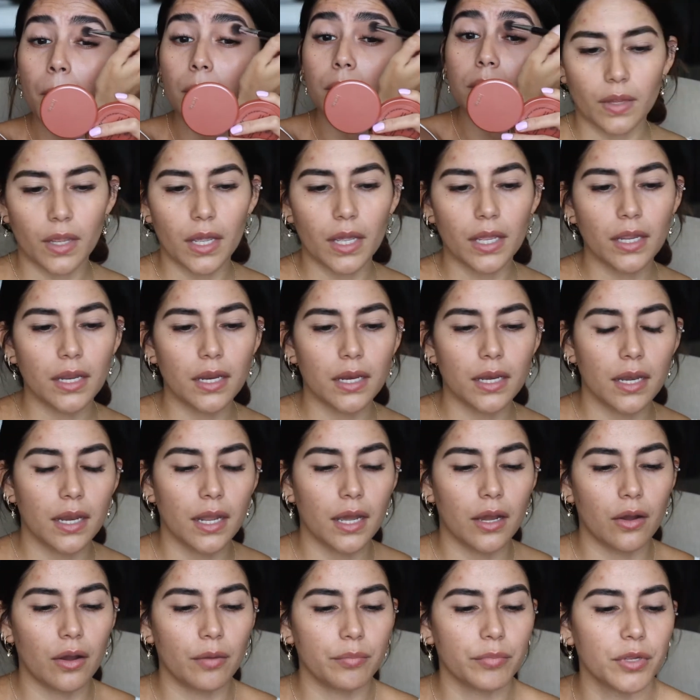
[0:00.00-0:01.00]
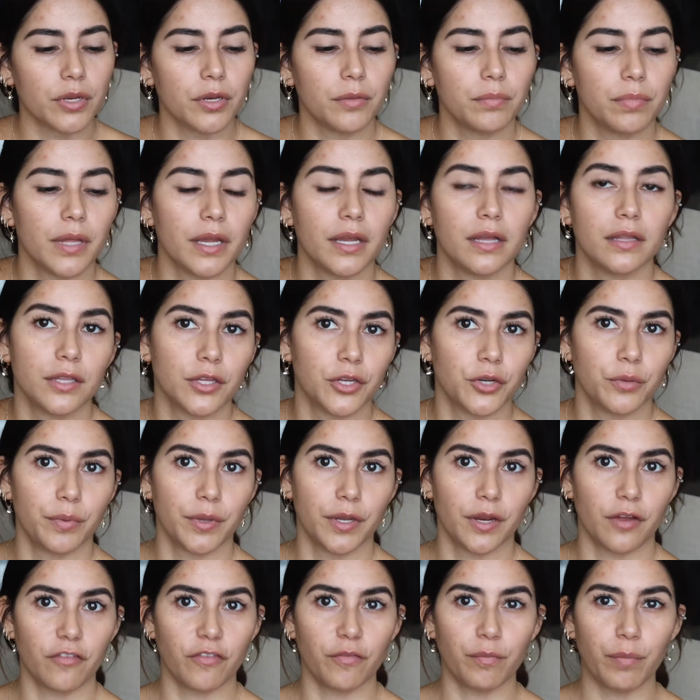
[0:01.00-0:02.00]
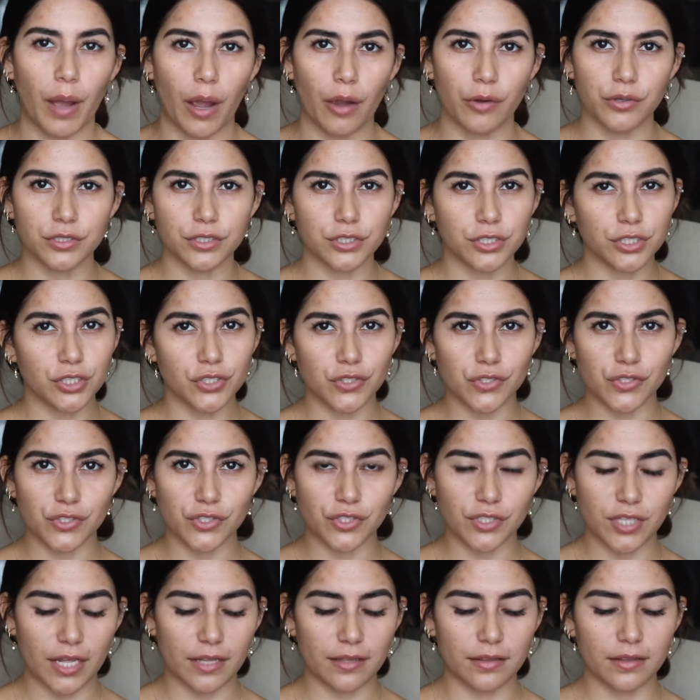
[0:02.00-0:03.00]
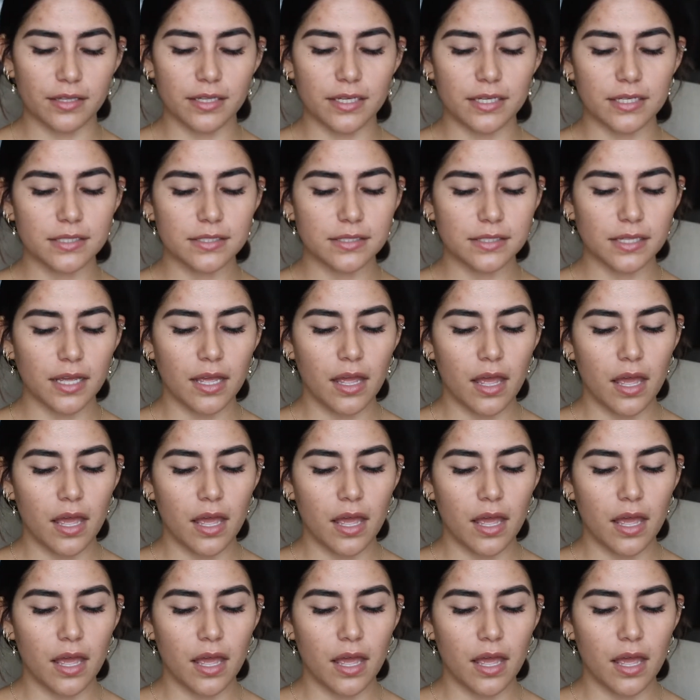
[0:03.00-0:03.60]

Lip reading: Okay, now I'm going to apply a little bit of powder to set this.